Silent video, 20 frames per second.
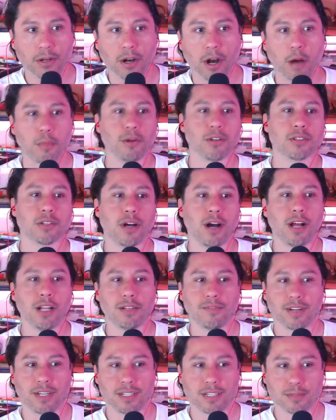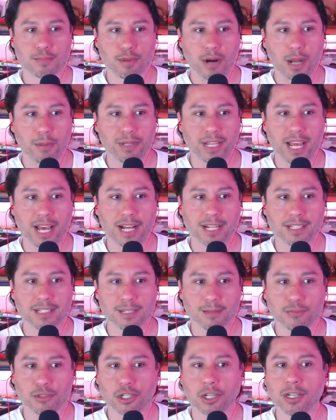Almost all of us probably had
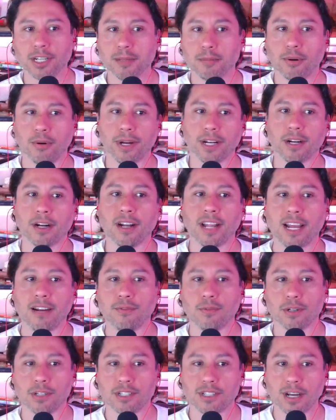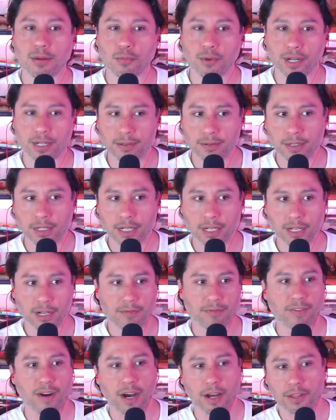some turning point in our life where someone, a
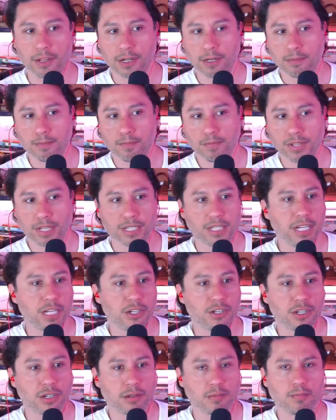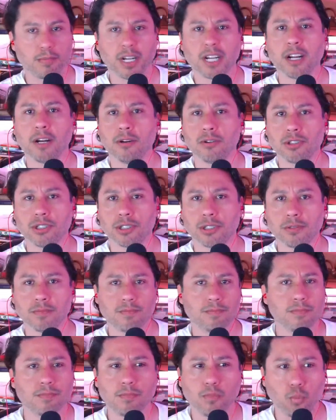father, a teacher, a coach,
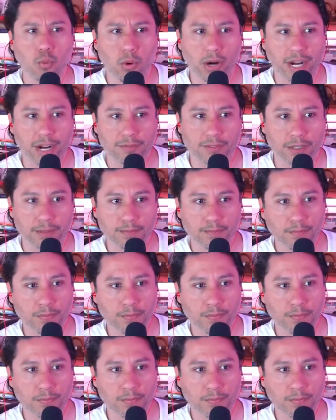whatever,